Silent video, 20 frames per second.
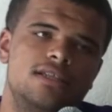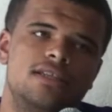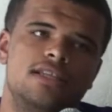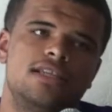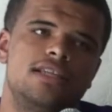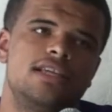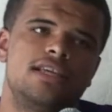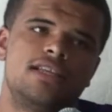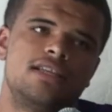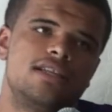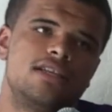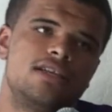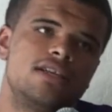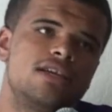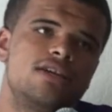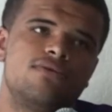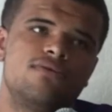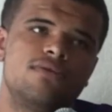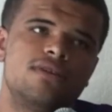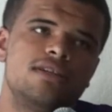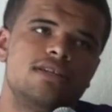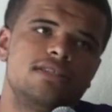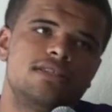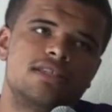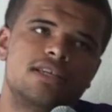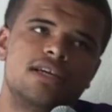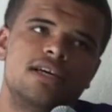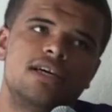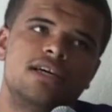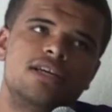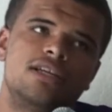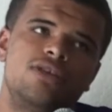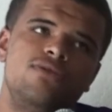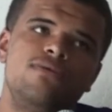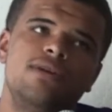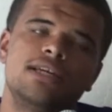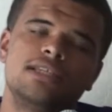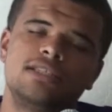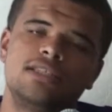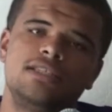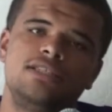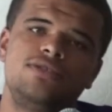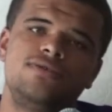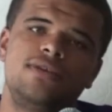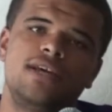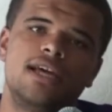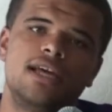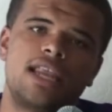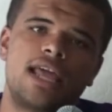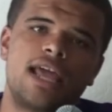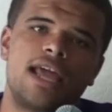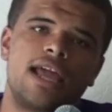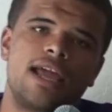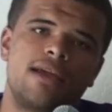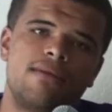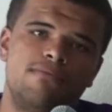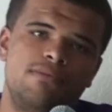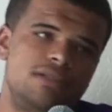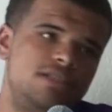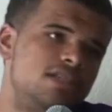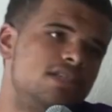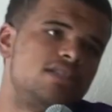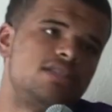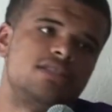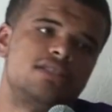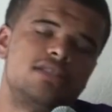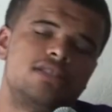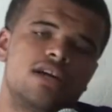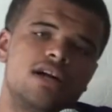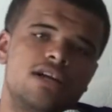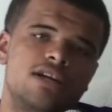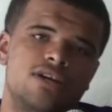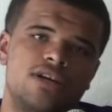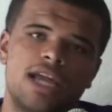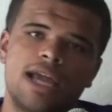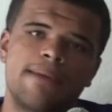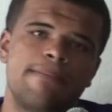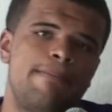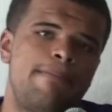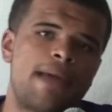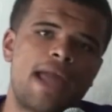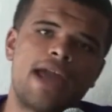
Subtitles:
like New Orleans. You guys need to get a petition started, get